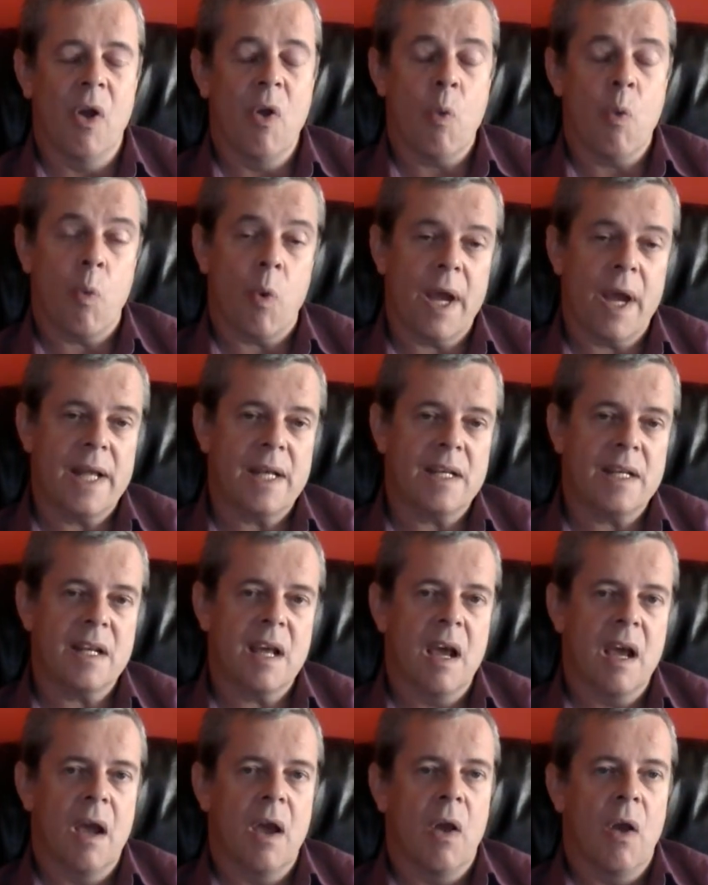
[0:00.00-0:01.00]
when,
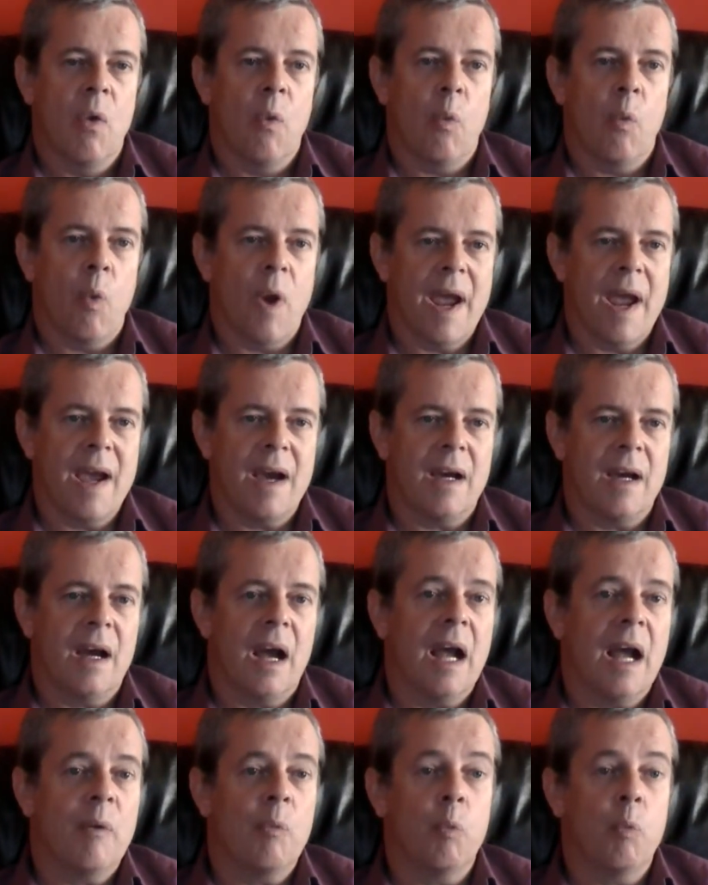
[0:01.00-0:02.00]
where
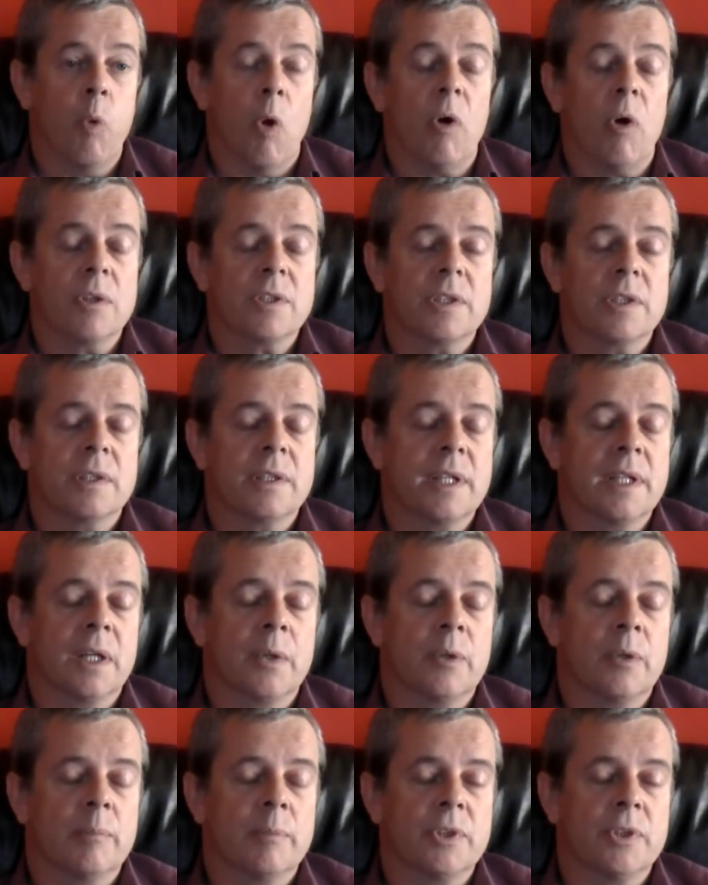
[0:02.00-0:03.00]
and what the
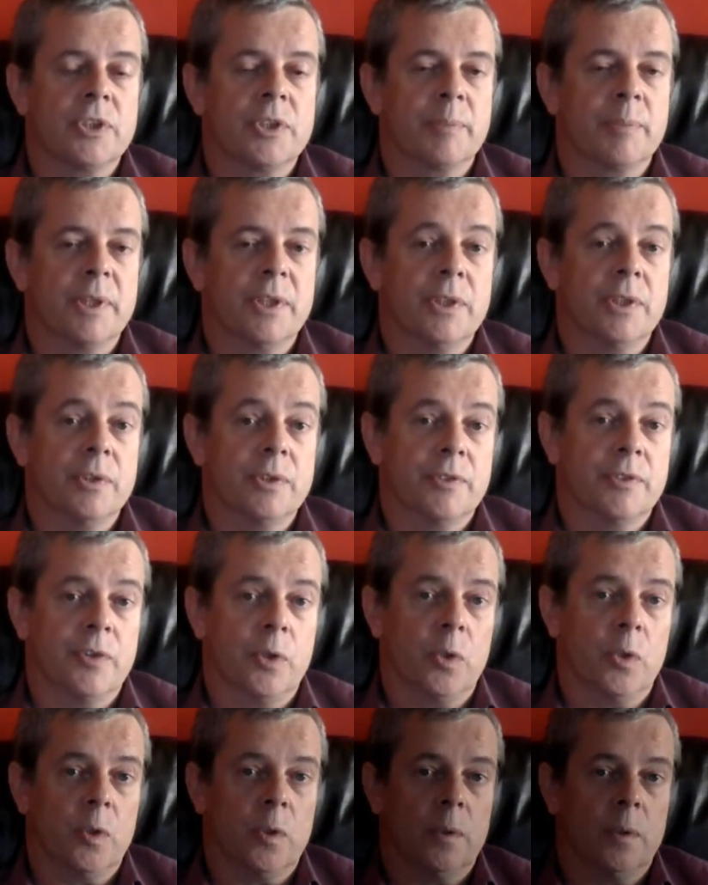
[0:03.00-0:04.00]
equipment should be used
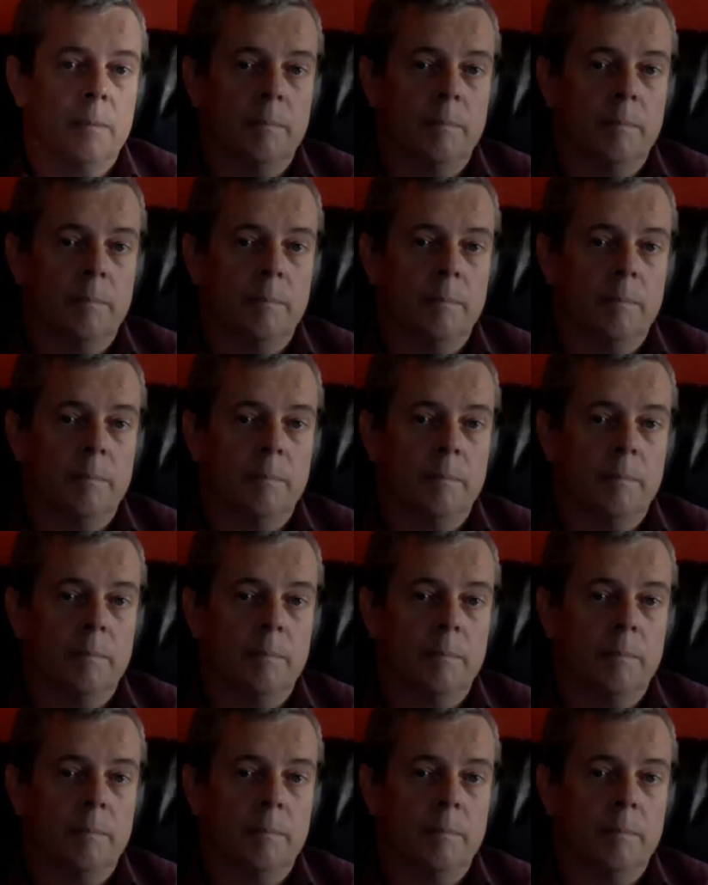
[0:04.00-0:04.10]
for.